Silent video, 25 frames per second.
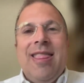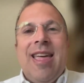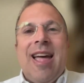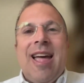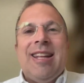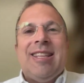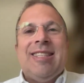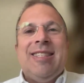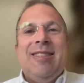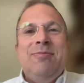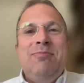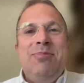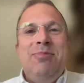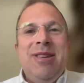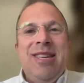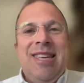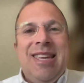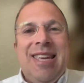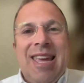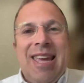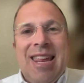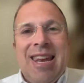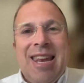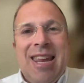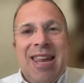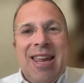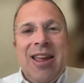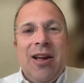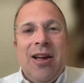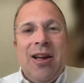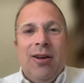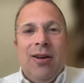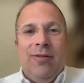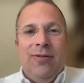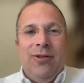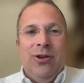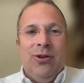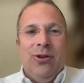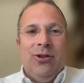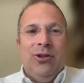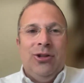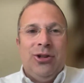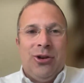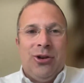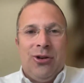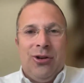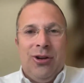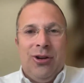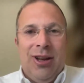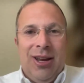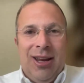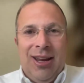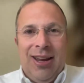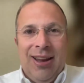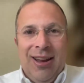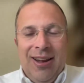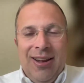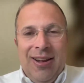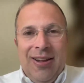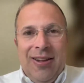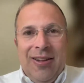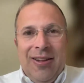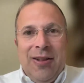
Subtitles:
that's the beginning of your journey.